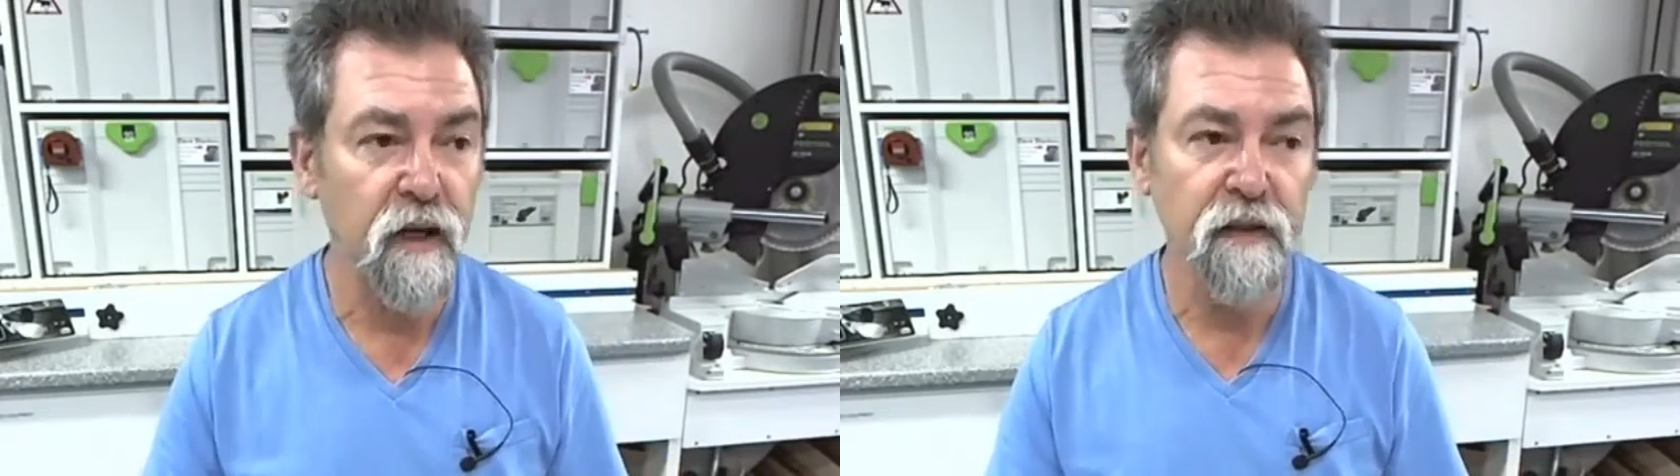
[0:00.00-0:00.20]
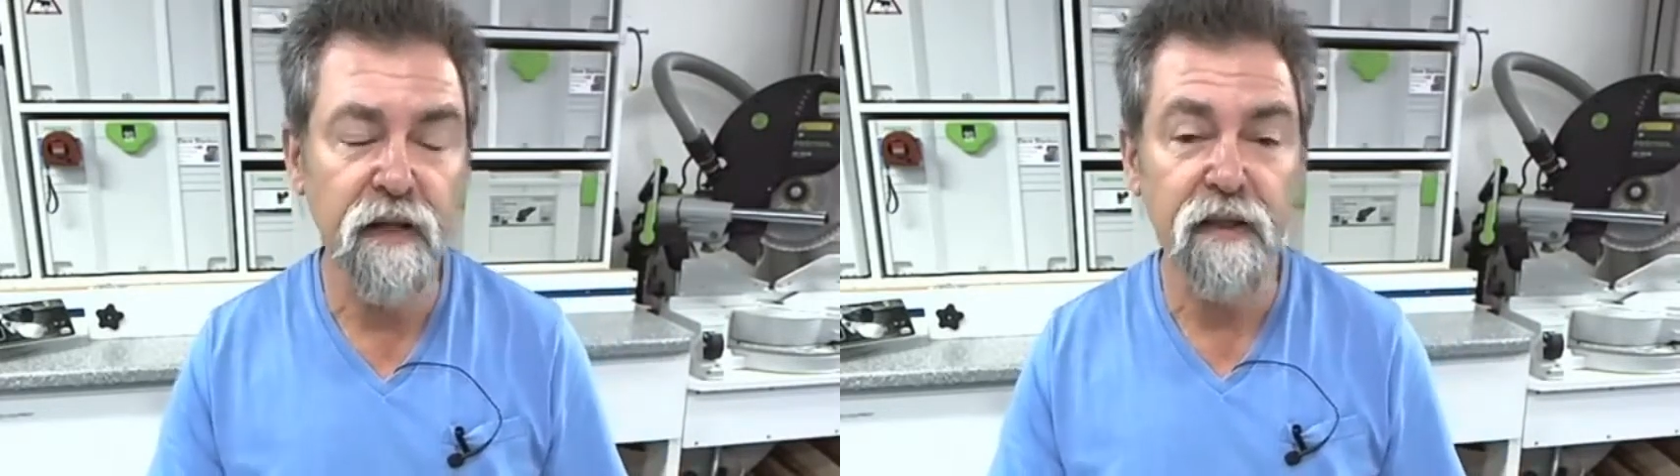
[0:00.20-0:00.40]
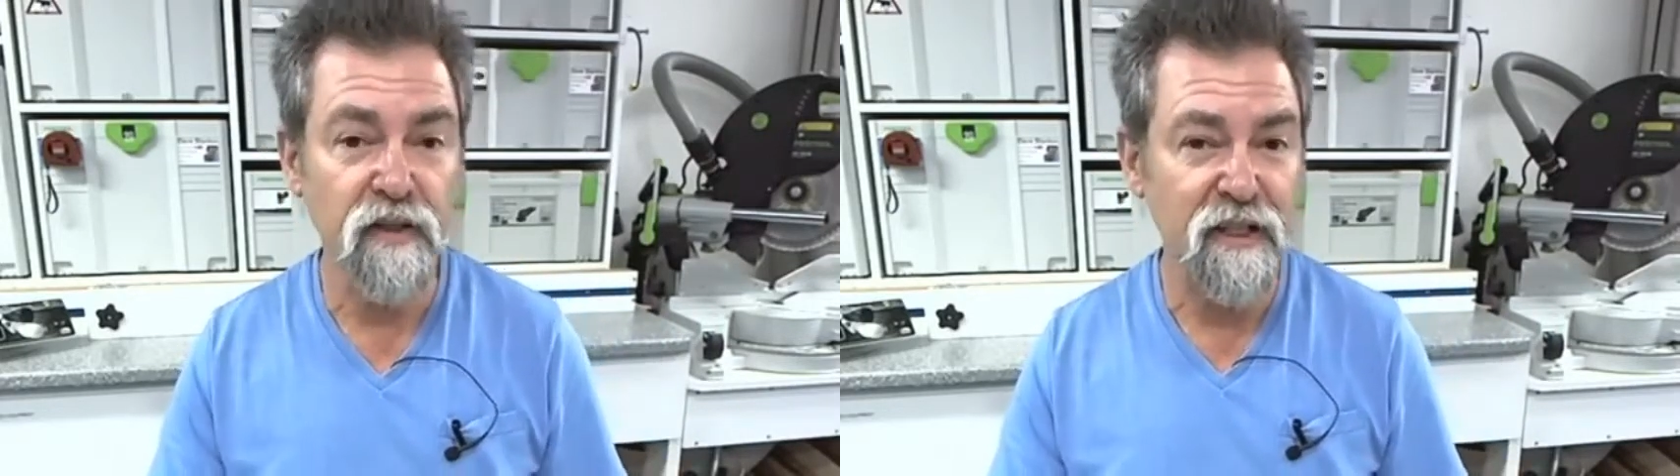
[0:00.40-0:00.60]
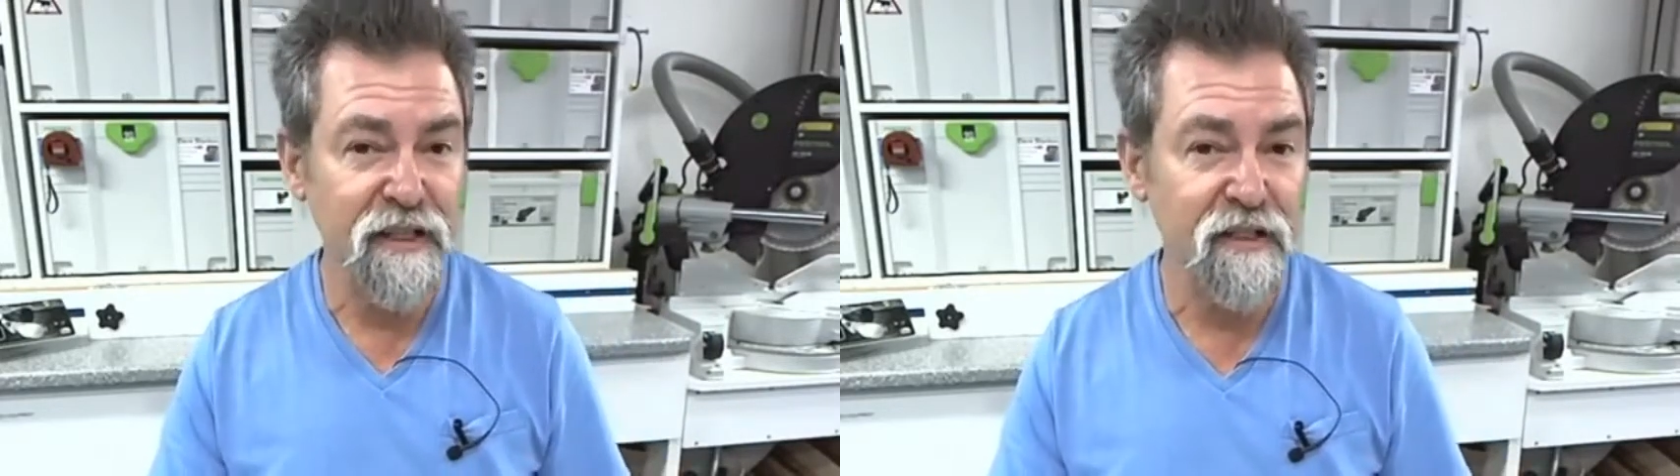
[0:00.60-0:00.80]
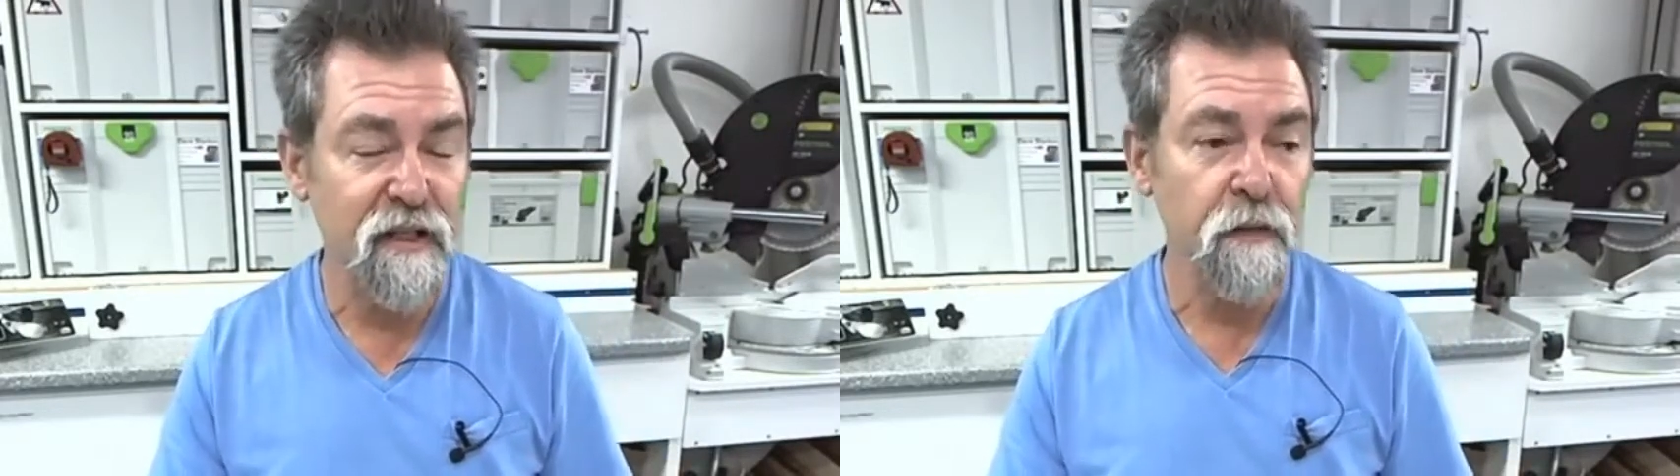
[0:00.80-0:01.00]
that, I think
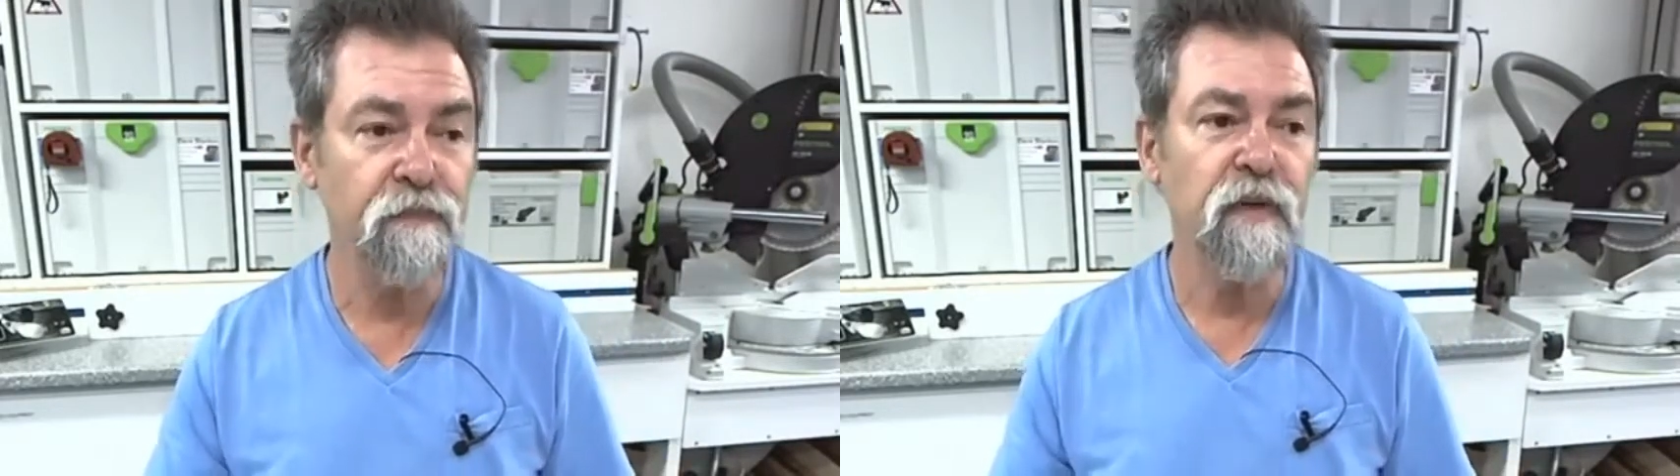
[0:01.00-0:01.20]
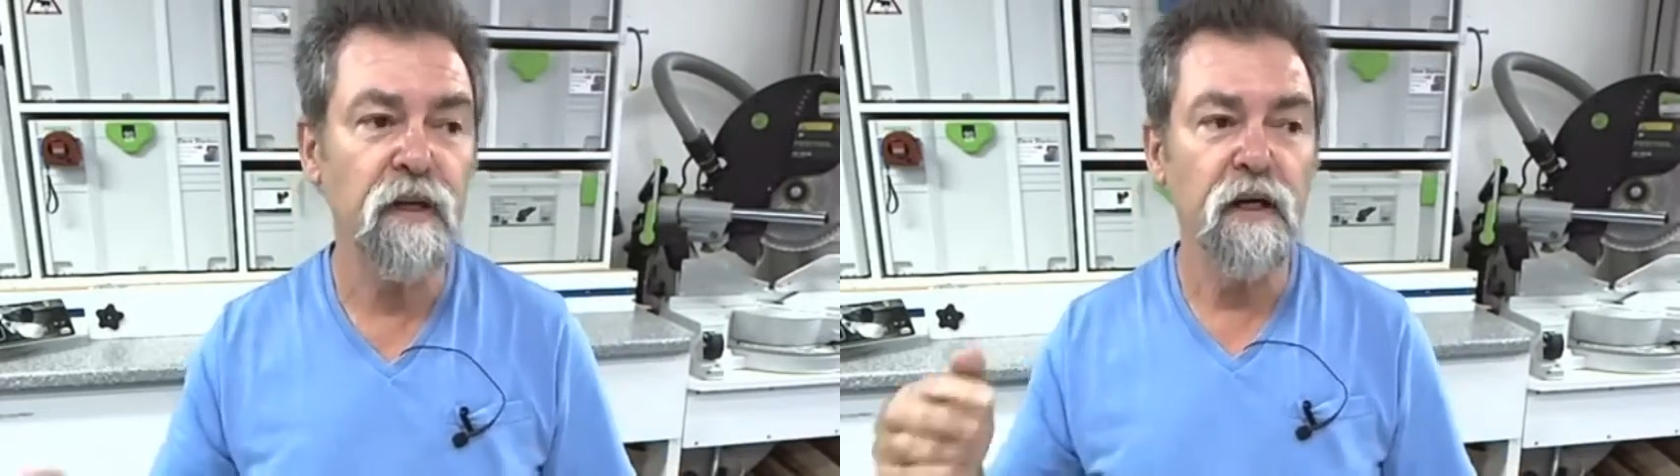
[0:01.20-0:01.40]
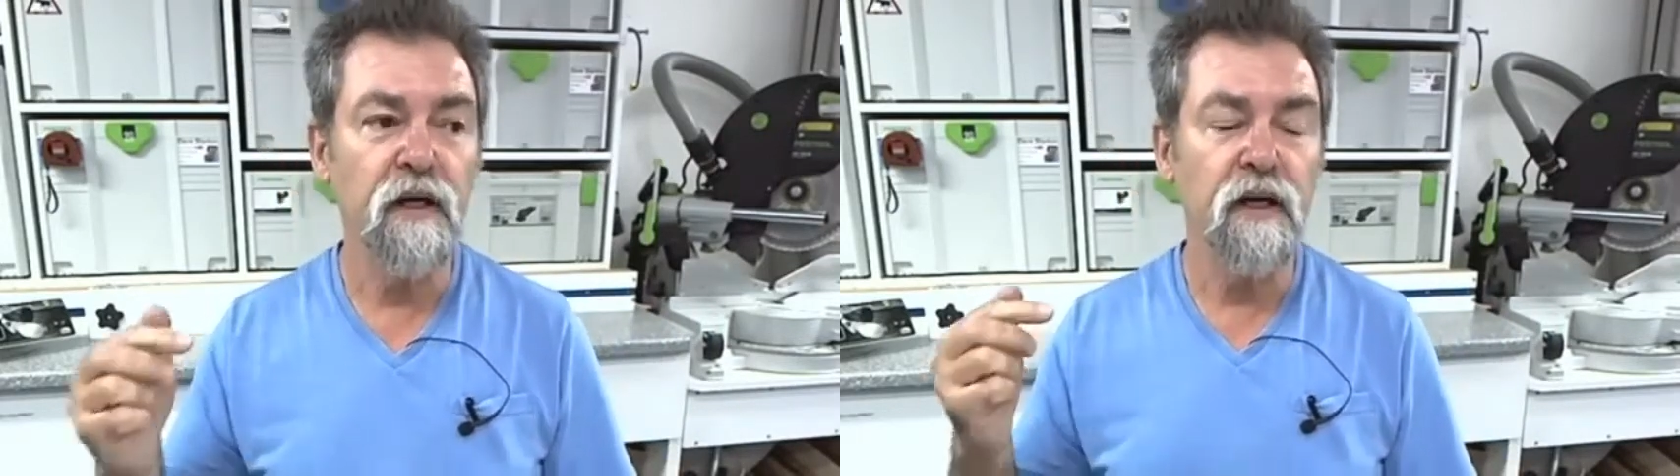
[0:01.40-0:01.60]
it's Easter,